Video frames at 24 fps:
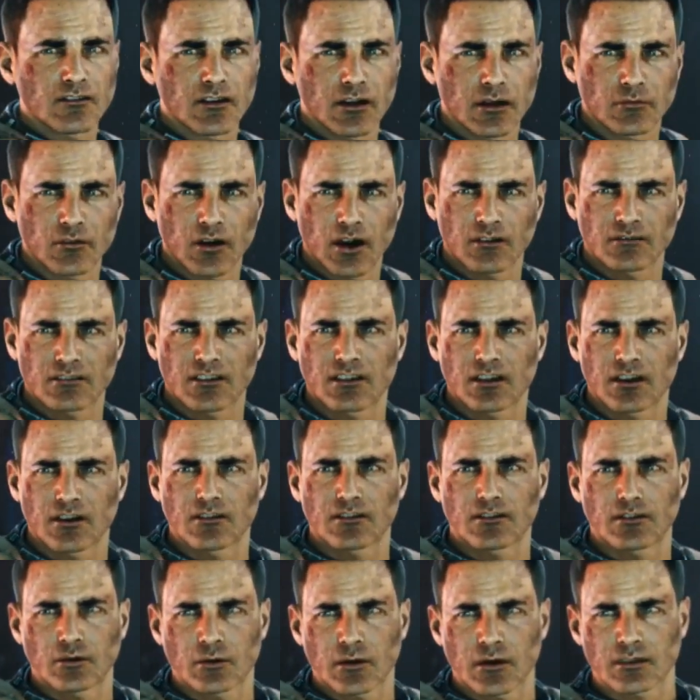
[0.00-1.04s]
Drop
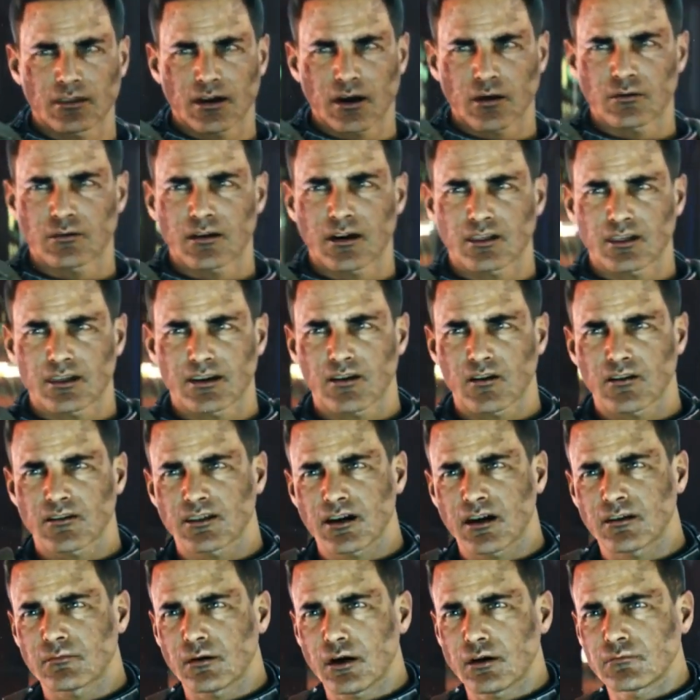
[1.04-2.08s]
officer, coordinate with engineer and
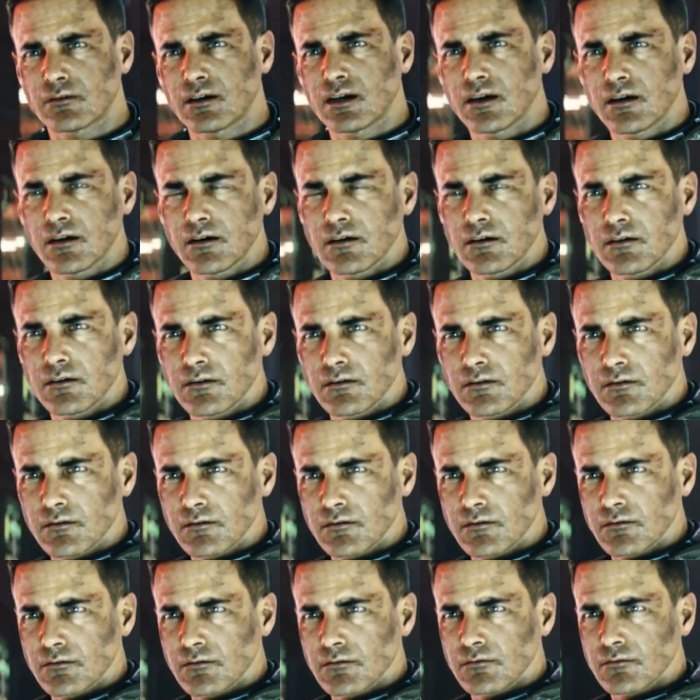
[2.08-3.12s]
get us mobile.
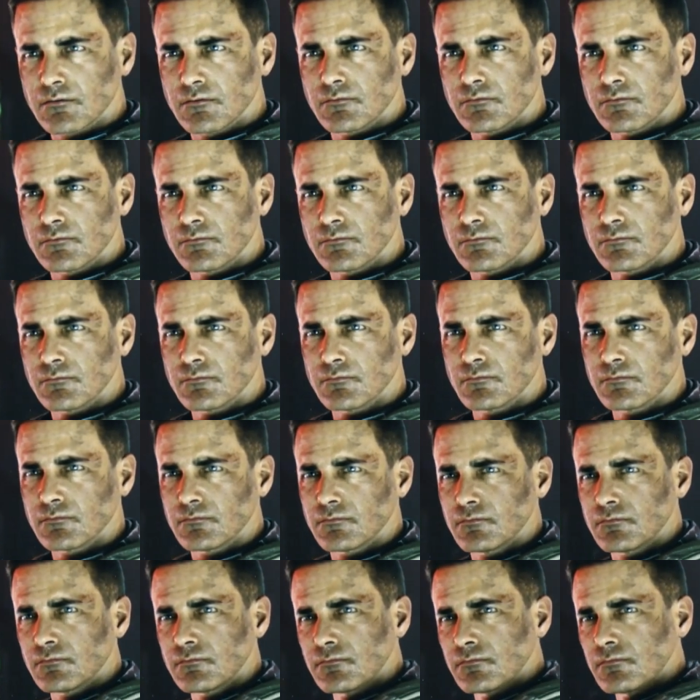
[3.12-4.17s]
Roger. Engineer
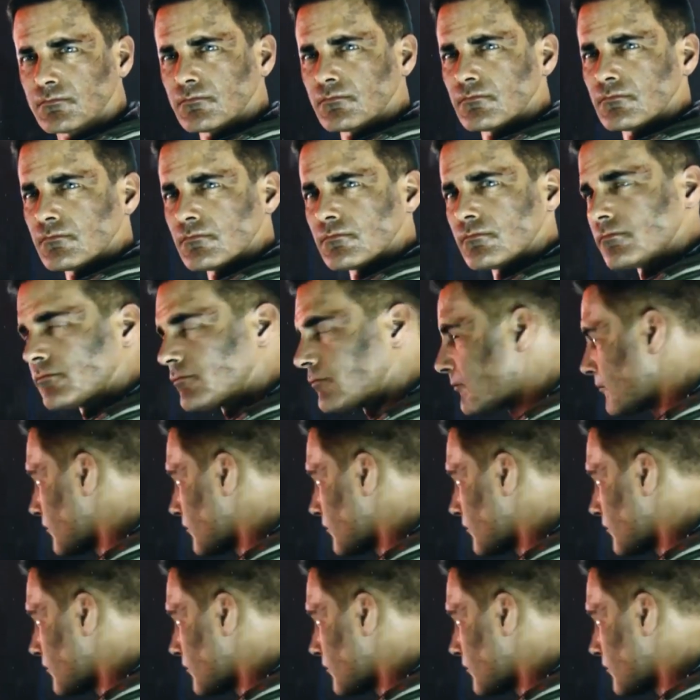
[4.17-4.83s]
MacCallum's on her way.